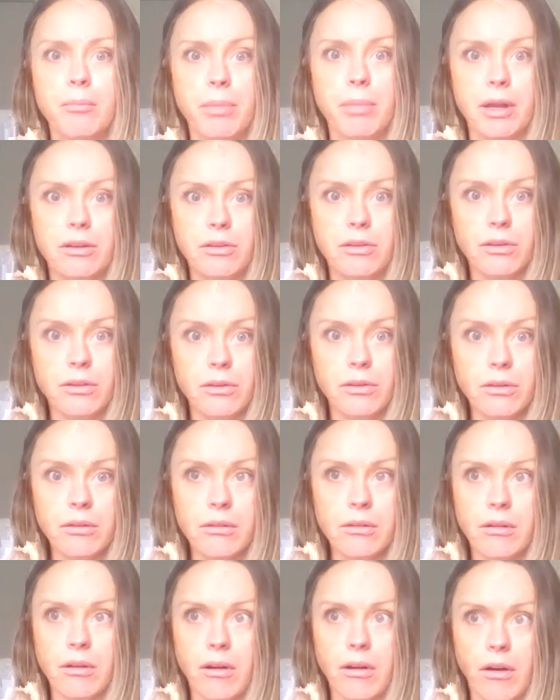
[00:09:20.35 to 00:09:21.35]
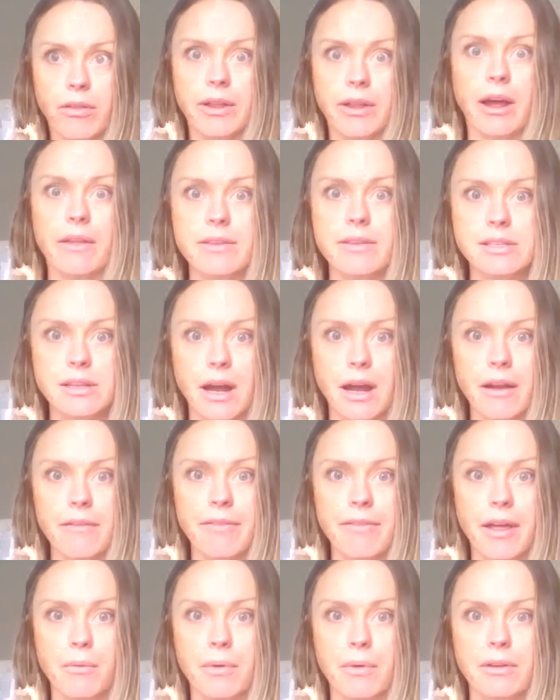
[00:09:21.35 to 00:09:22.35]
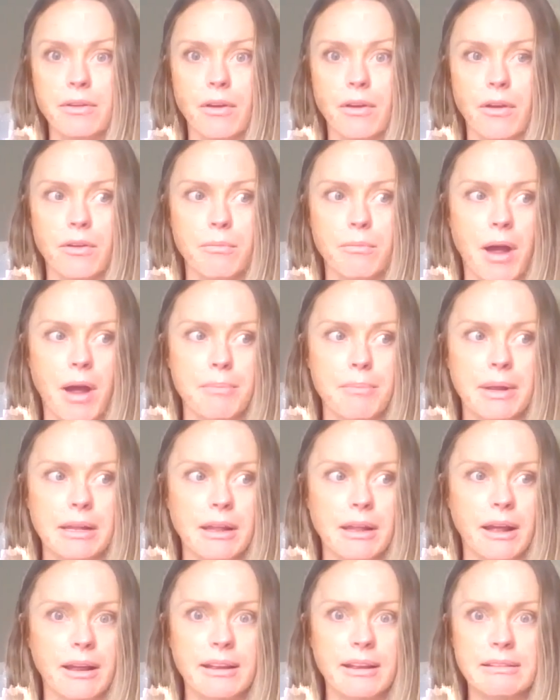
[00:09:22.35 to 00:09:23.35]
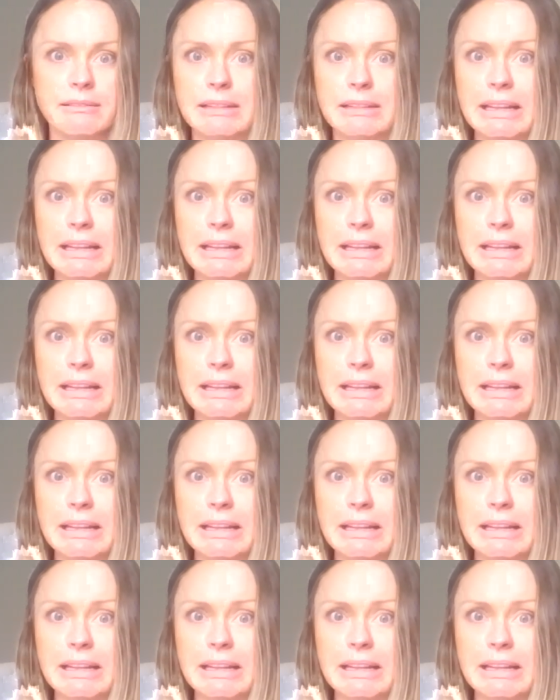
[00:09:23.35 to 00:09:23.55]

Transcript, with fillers: But you on the other side of that window might be like,